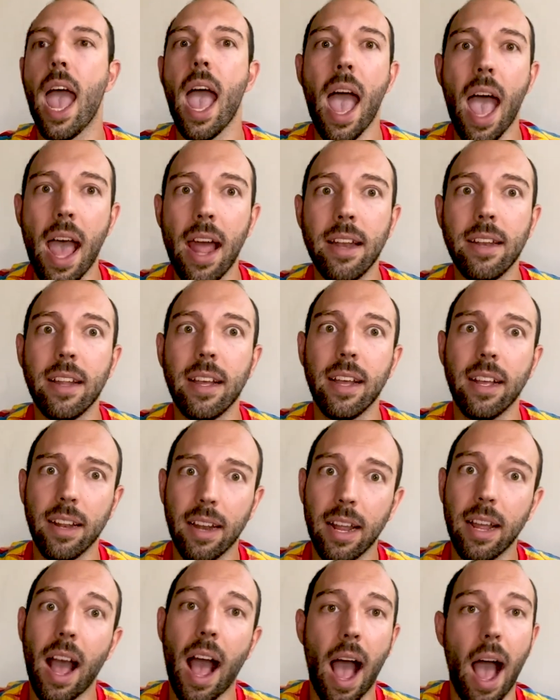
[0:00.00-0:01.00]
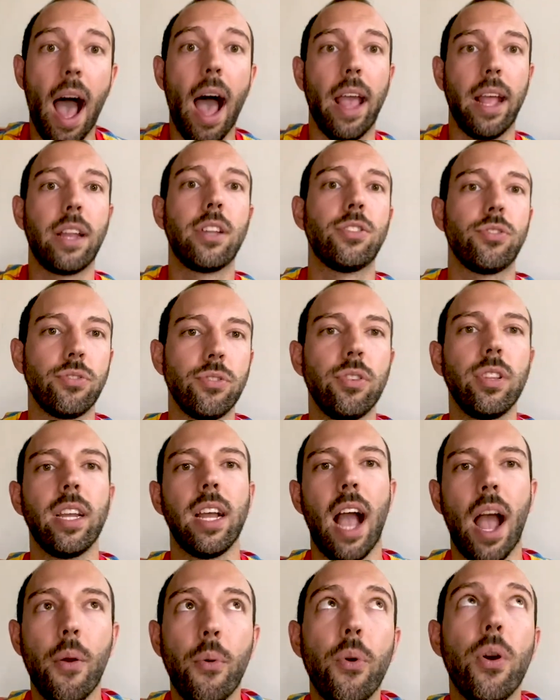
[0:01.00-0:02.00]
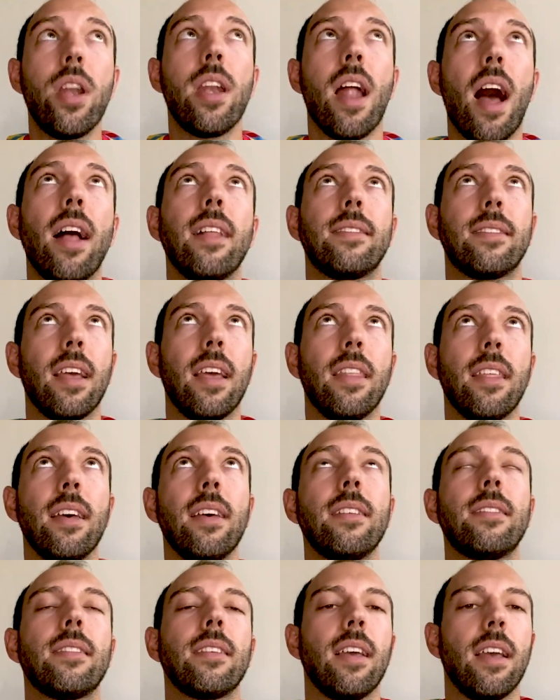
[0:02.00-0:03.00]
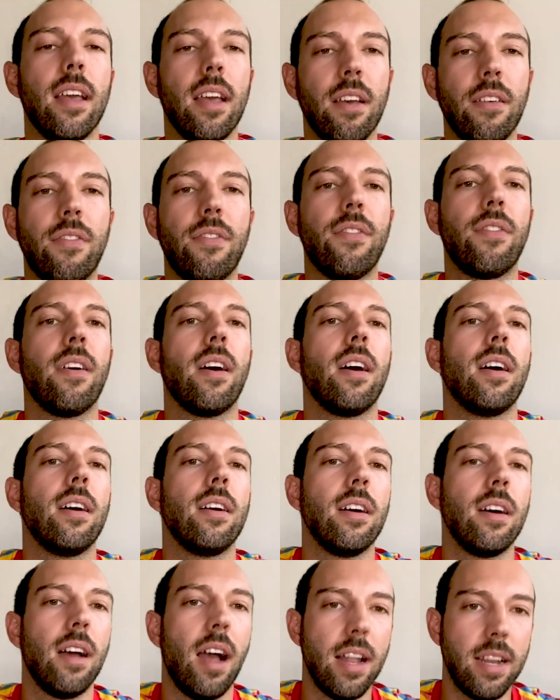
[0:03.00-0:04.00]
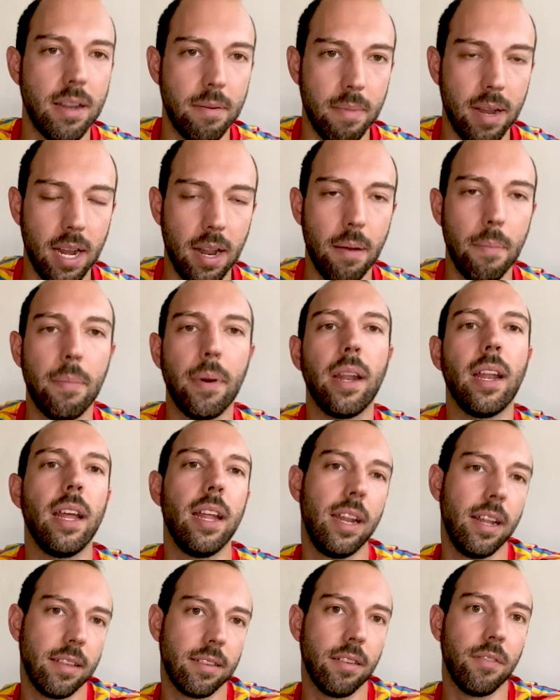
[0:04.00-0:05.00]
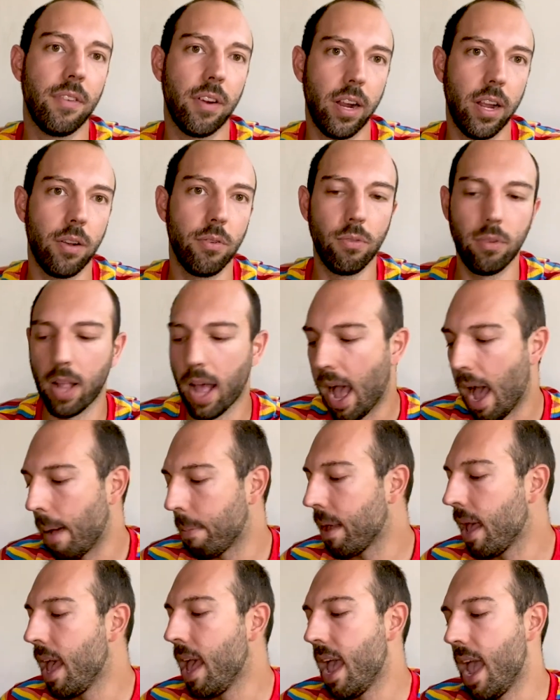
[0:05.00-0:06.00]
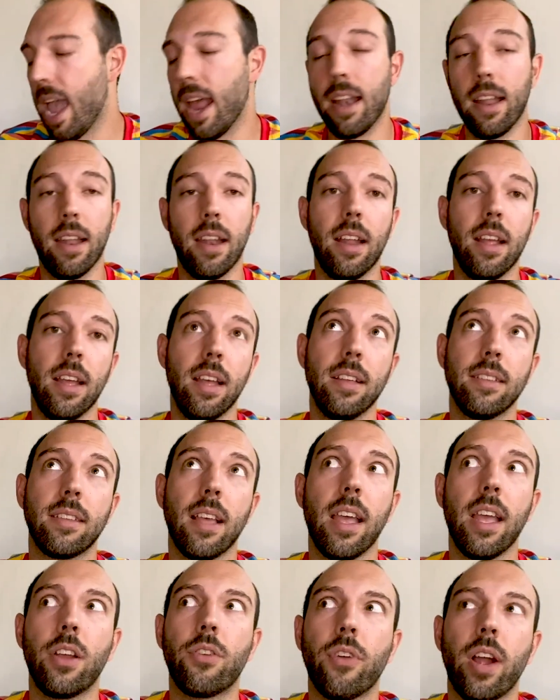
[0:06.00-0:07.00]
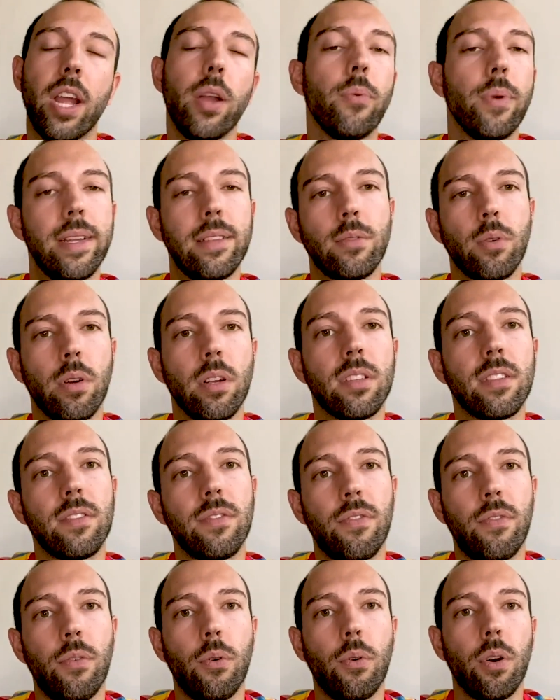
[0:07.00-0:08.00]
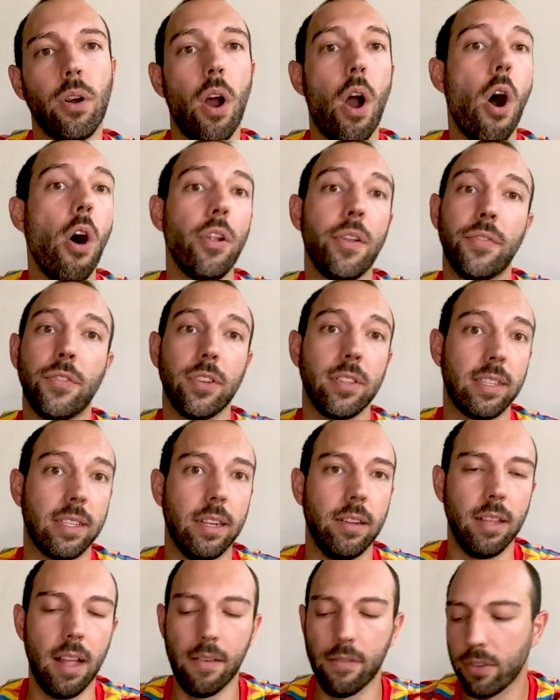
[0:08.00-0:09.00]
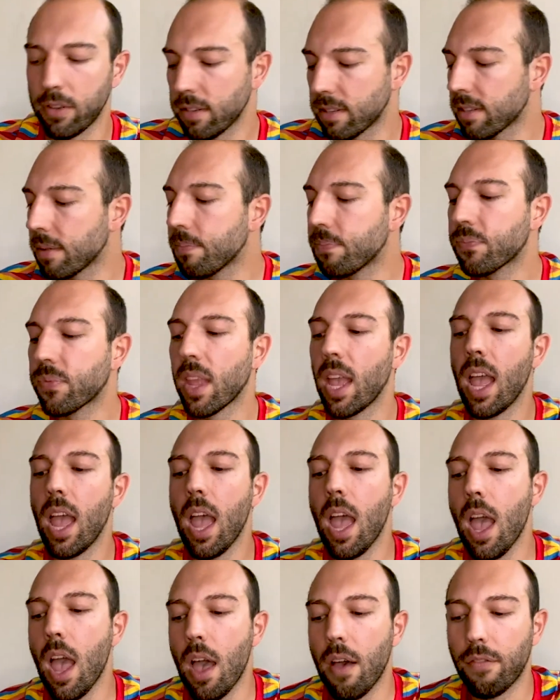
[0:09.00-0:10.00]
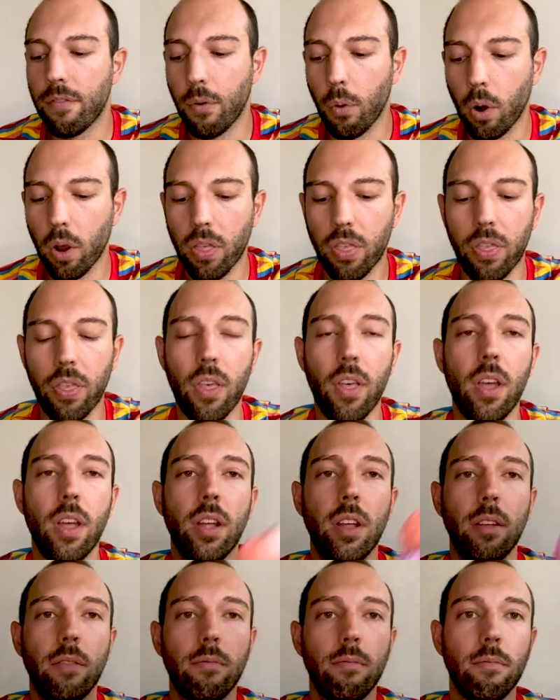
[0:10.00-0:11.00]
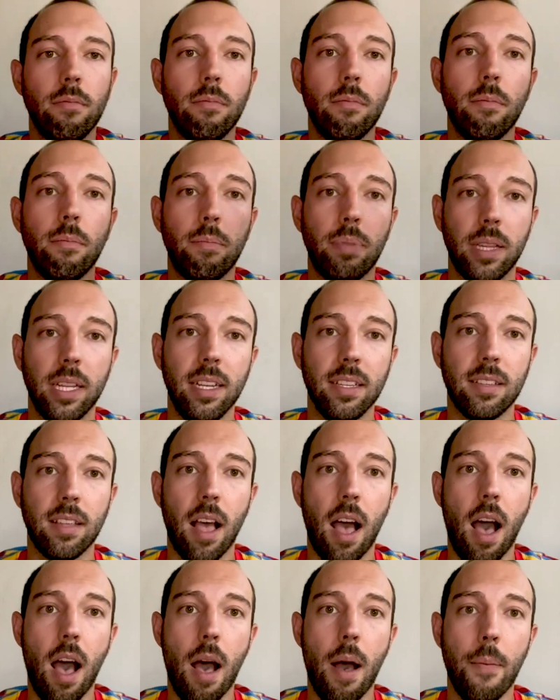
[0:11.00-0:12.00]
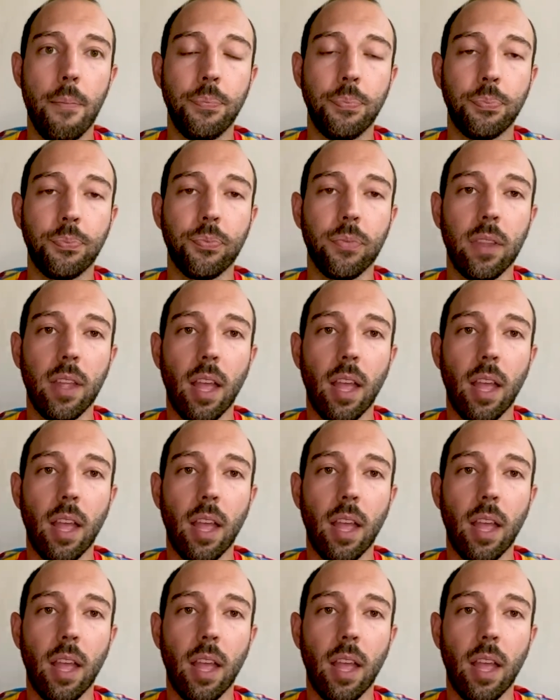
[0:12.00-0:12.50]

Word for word: And it, I truly, I would not say this if I didn't mean it, but it is a very cool app, and it is a great resource for all different skill levels. Fourth, please um,